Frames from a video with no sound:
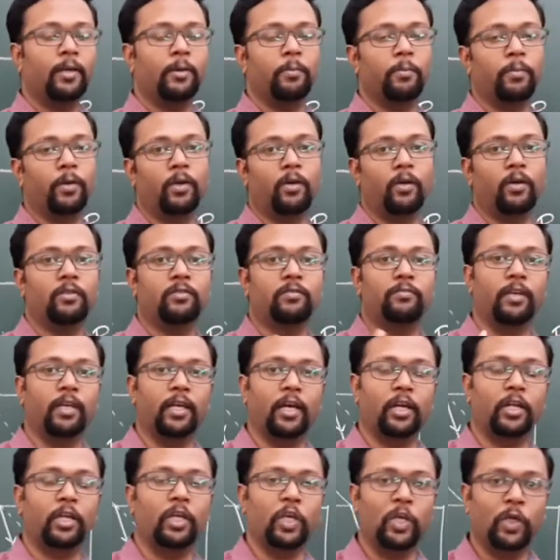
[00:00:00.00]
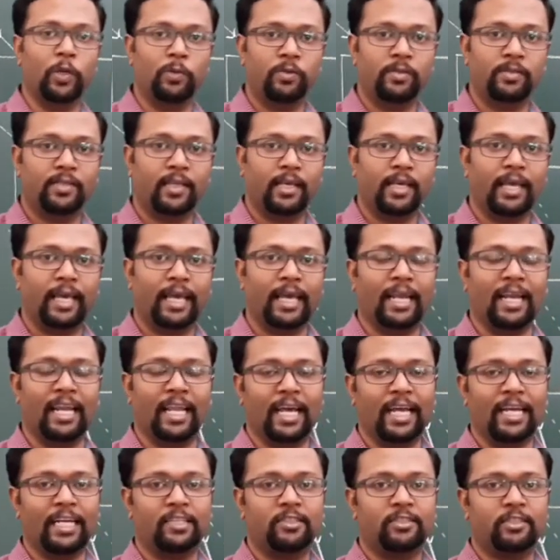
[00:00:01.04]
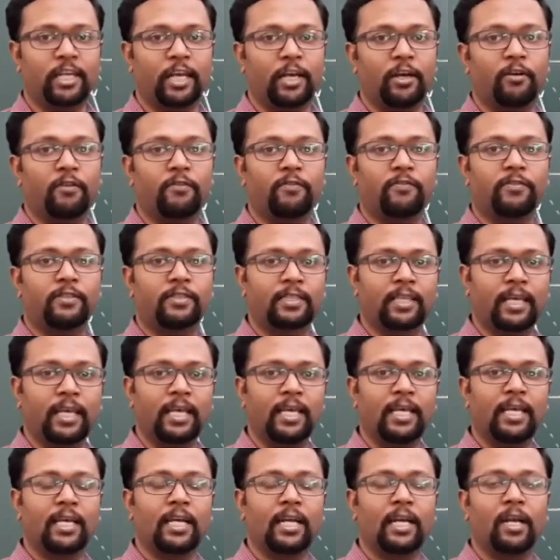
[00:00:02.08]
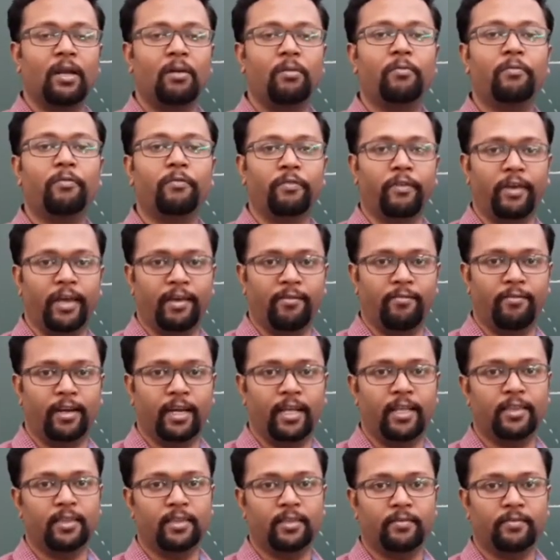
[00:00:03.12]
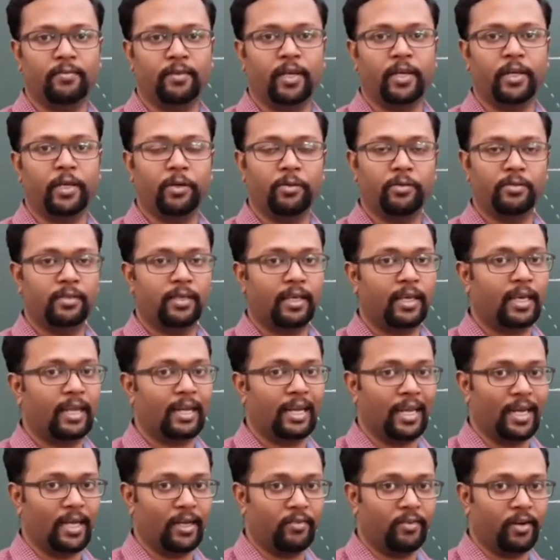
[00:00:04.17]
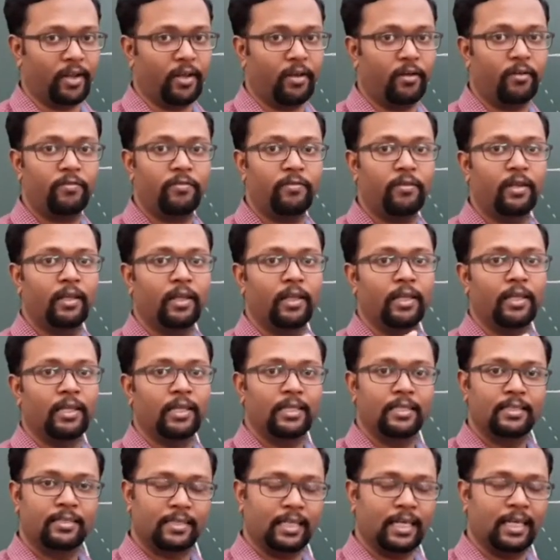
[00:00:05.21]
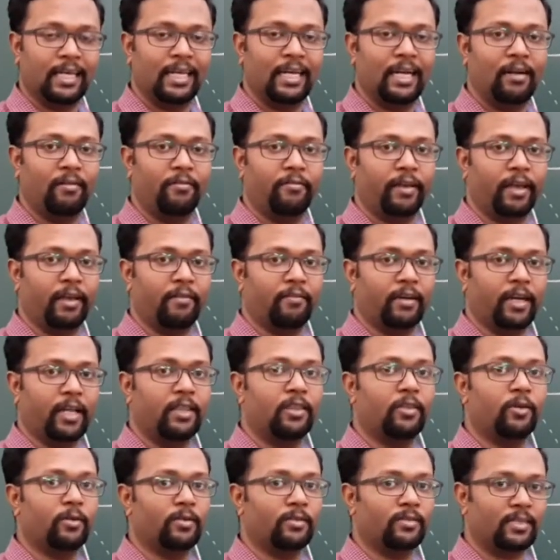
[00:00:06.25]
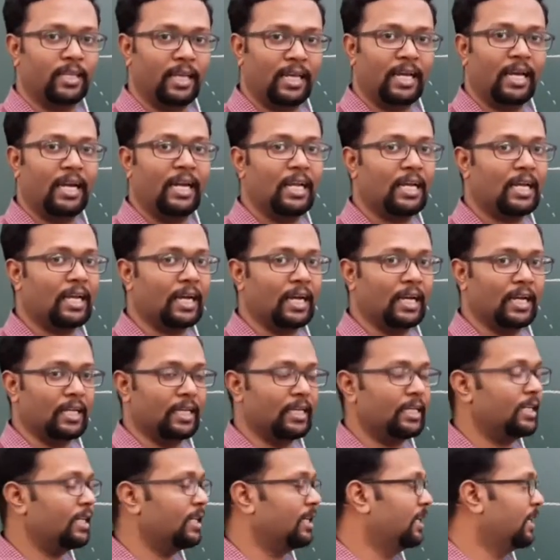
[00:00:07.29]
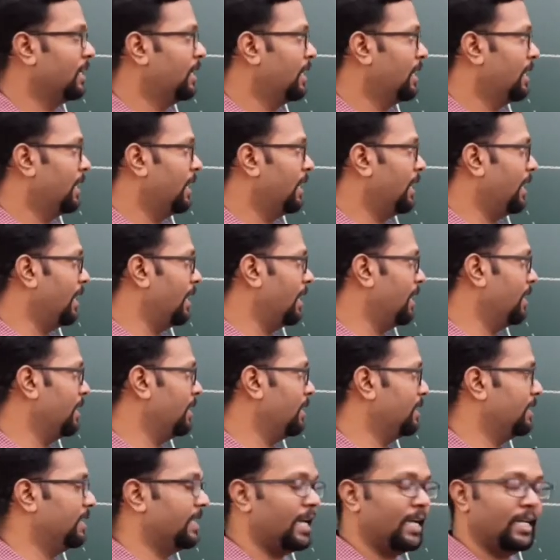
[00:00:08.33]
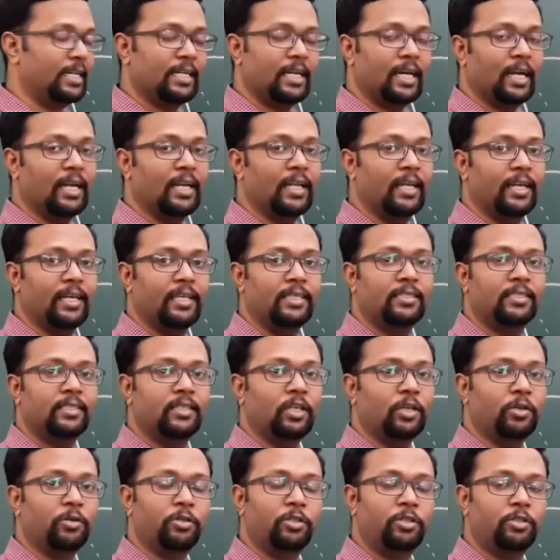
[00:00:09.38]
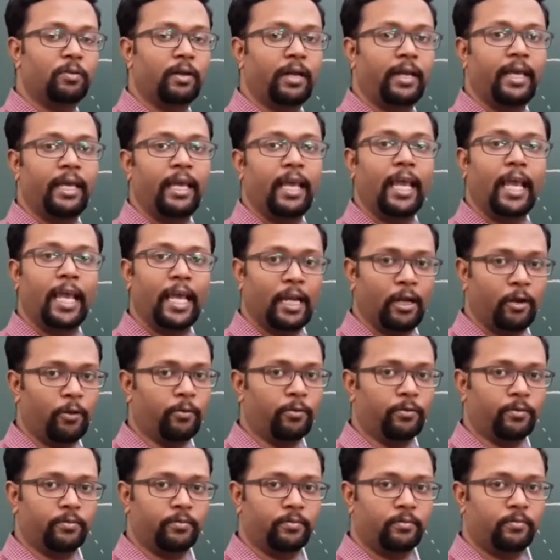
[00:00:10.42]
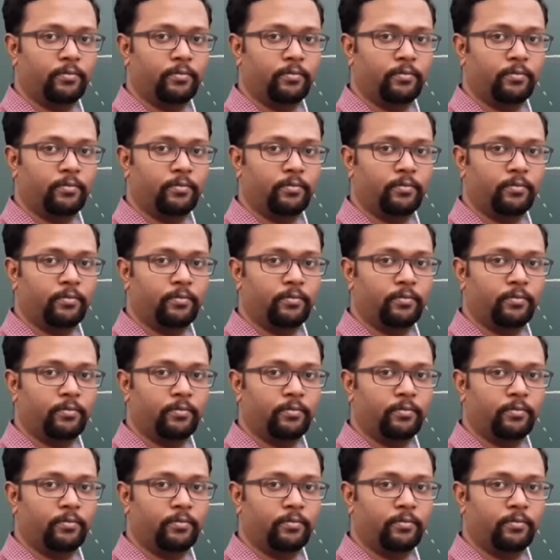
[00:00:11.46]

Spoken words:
because we are using a light ray of single wavelength. We are using a light ray of single wavelength or single color, and that color is usually yellow.